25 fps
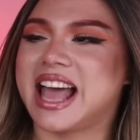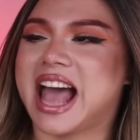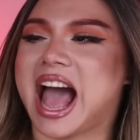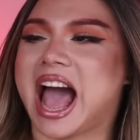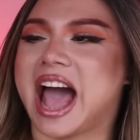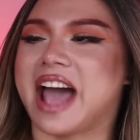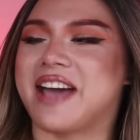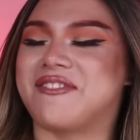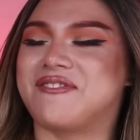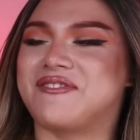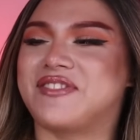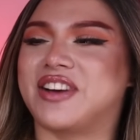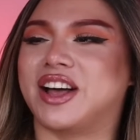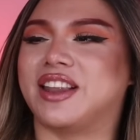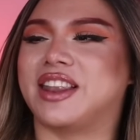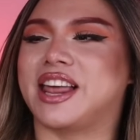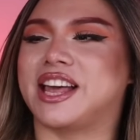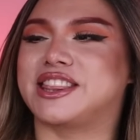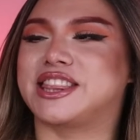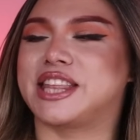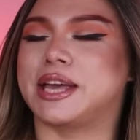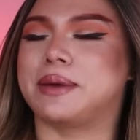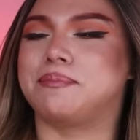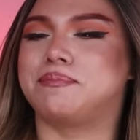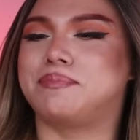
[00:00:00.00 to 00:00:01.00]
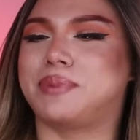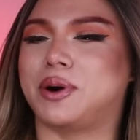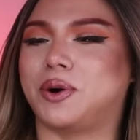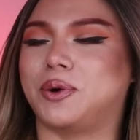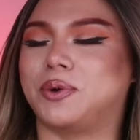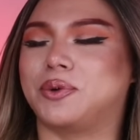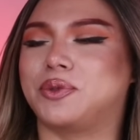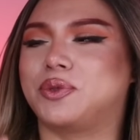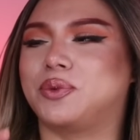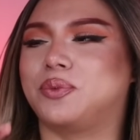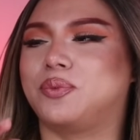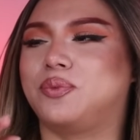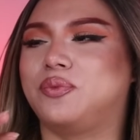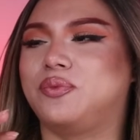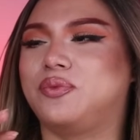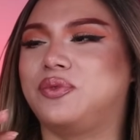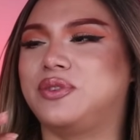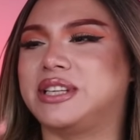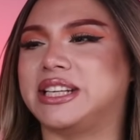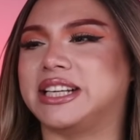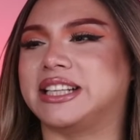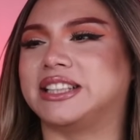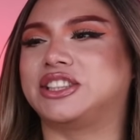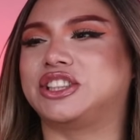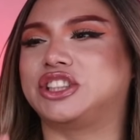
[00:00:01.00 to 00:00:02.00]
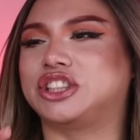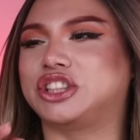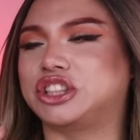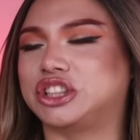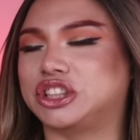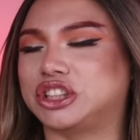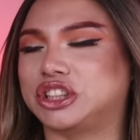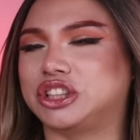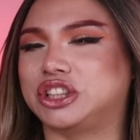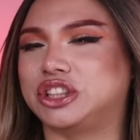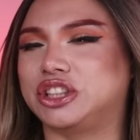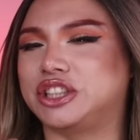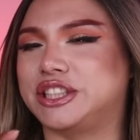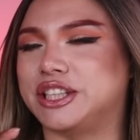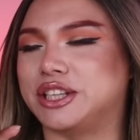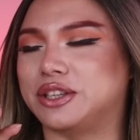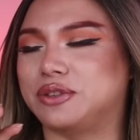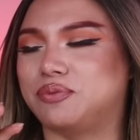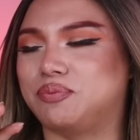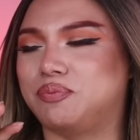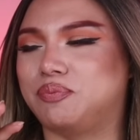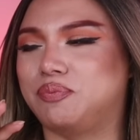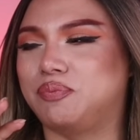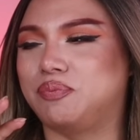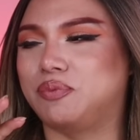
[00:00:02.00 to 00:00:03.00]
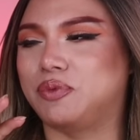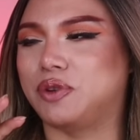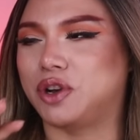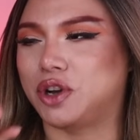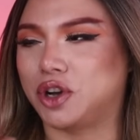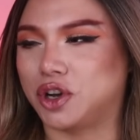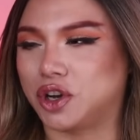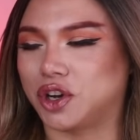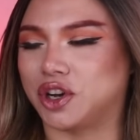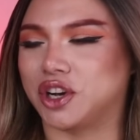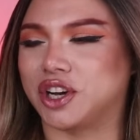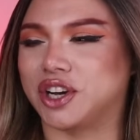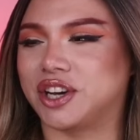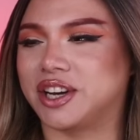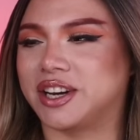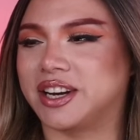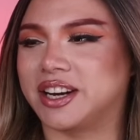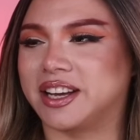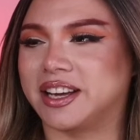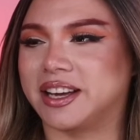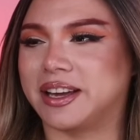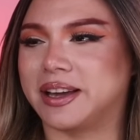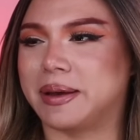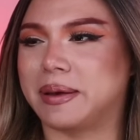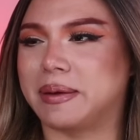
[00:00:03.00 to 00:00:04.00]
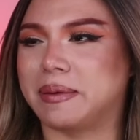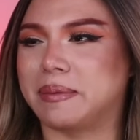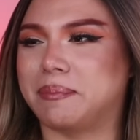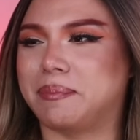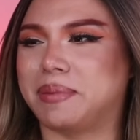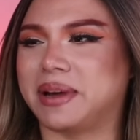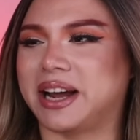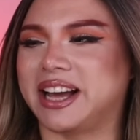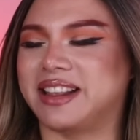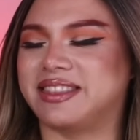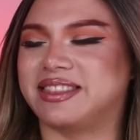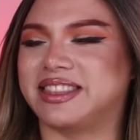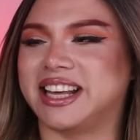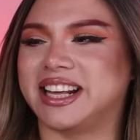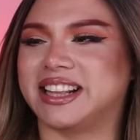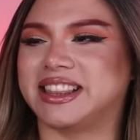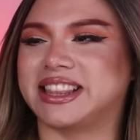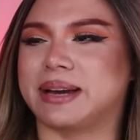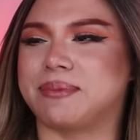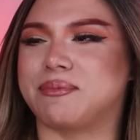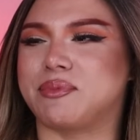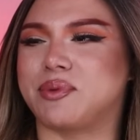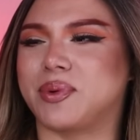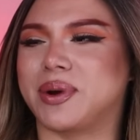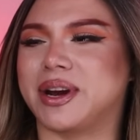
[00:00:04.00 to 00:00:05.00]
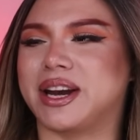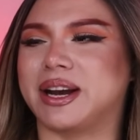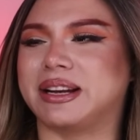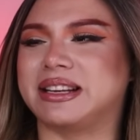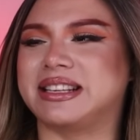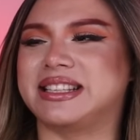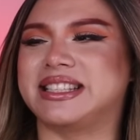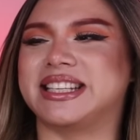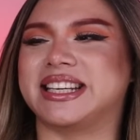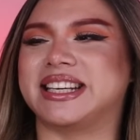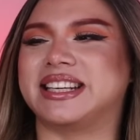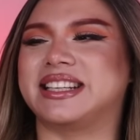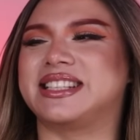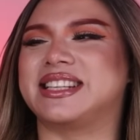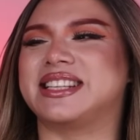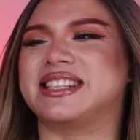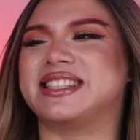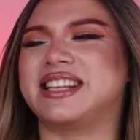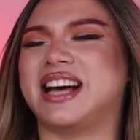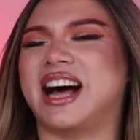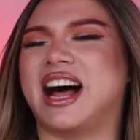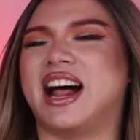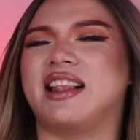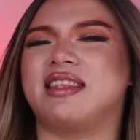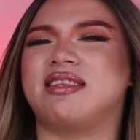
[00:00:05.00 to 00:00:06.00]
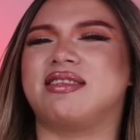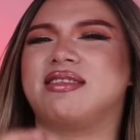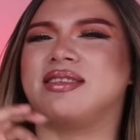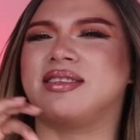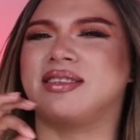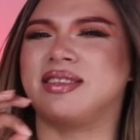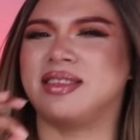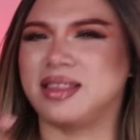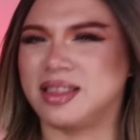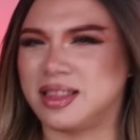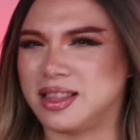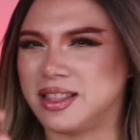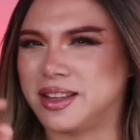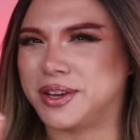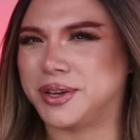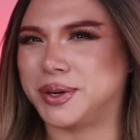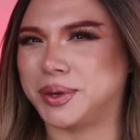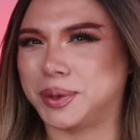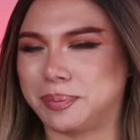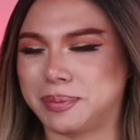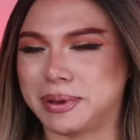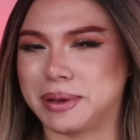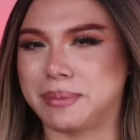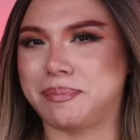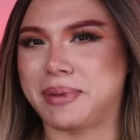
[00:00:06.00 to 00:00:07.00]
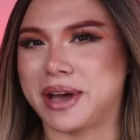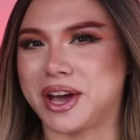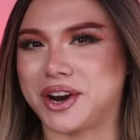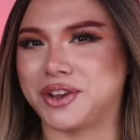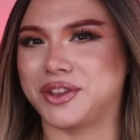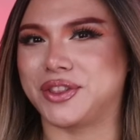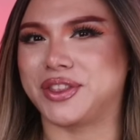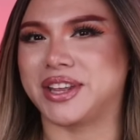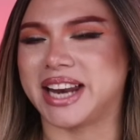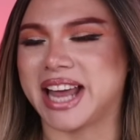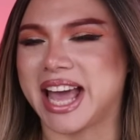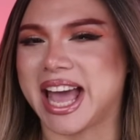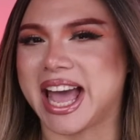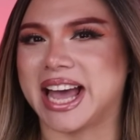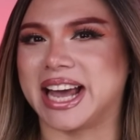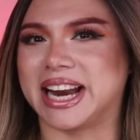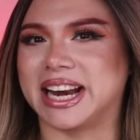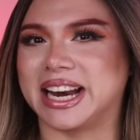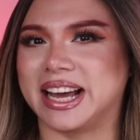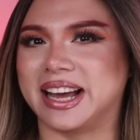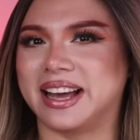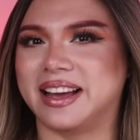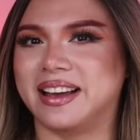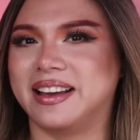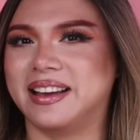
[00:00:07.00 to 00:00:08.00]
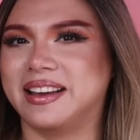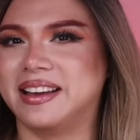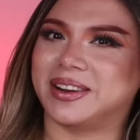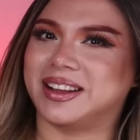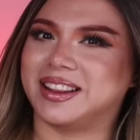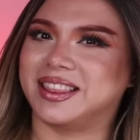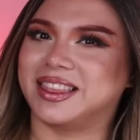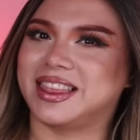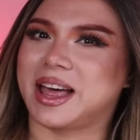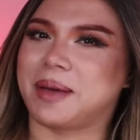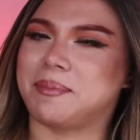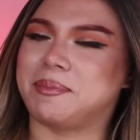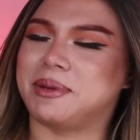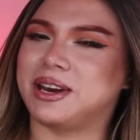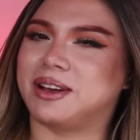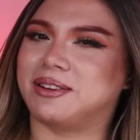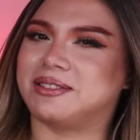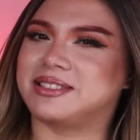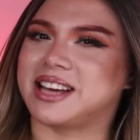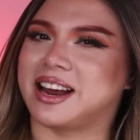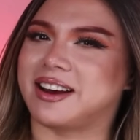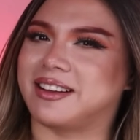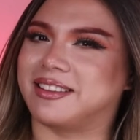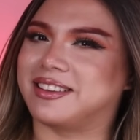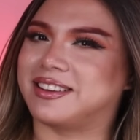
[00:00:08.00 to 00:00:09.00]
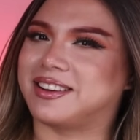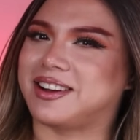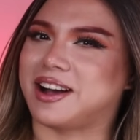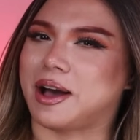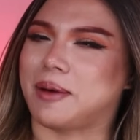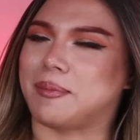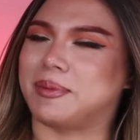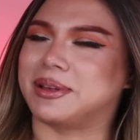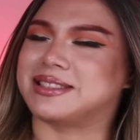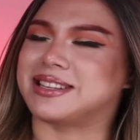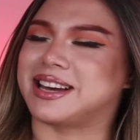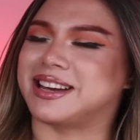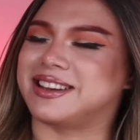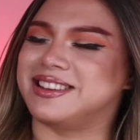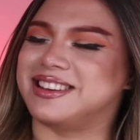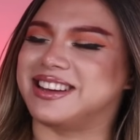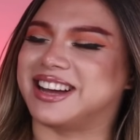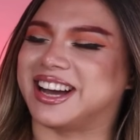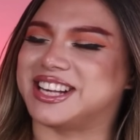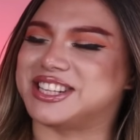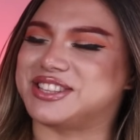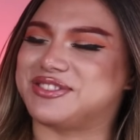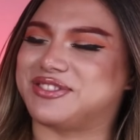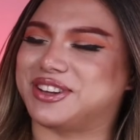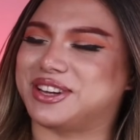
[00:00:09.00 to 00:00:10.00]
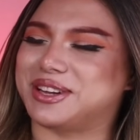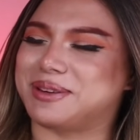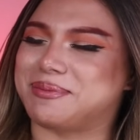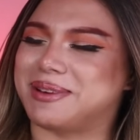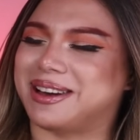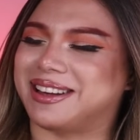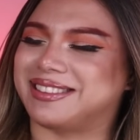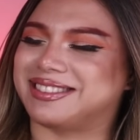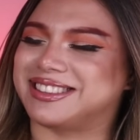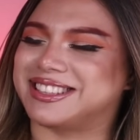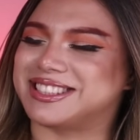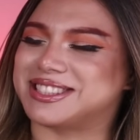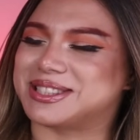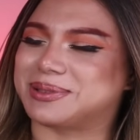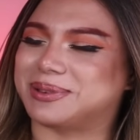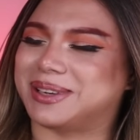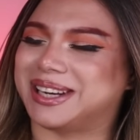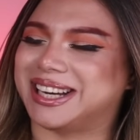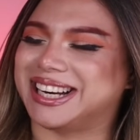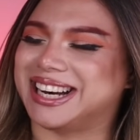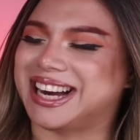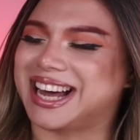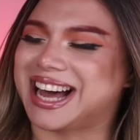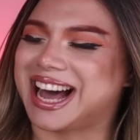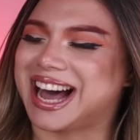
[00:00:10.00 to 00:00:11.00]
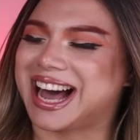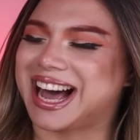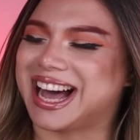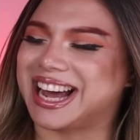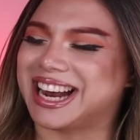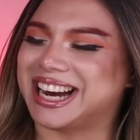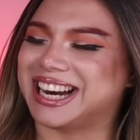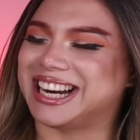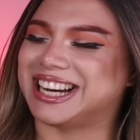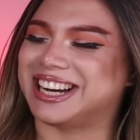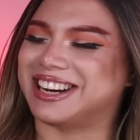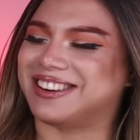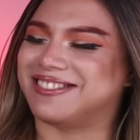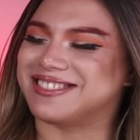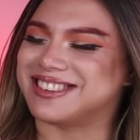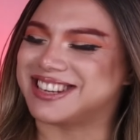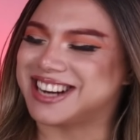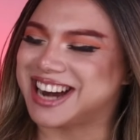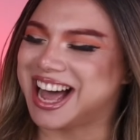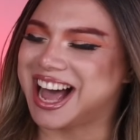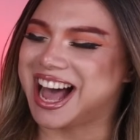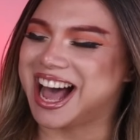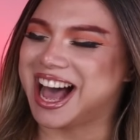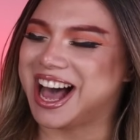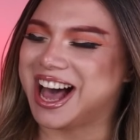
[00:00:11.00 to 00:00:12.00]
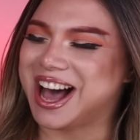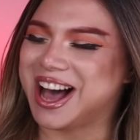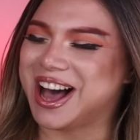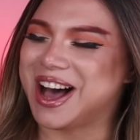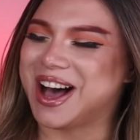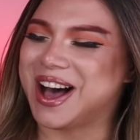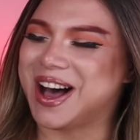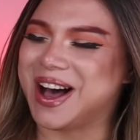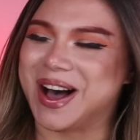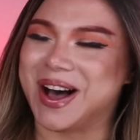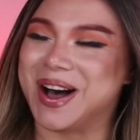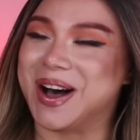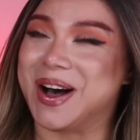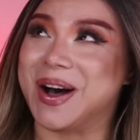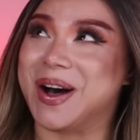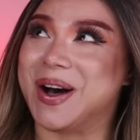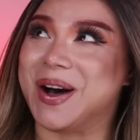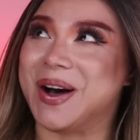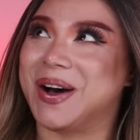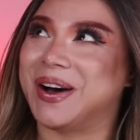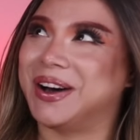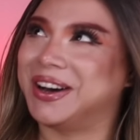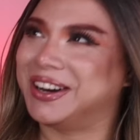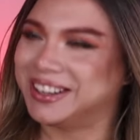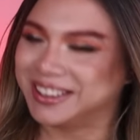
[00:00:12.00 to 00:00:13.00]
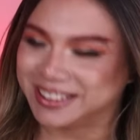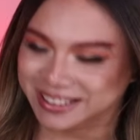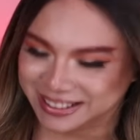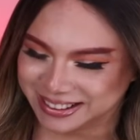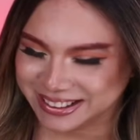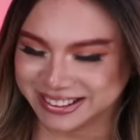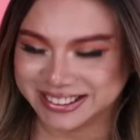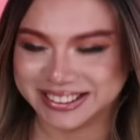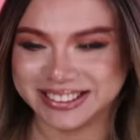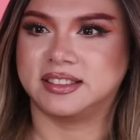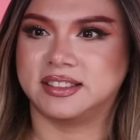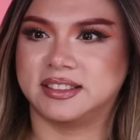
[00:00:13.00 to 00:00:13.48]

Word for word: I felt like they both did did good, but I think that Marina did just a little bit better than Hannah. Let me know down in the comments how you guys feel about this one. I don't know.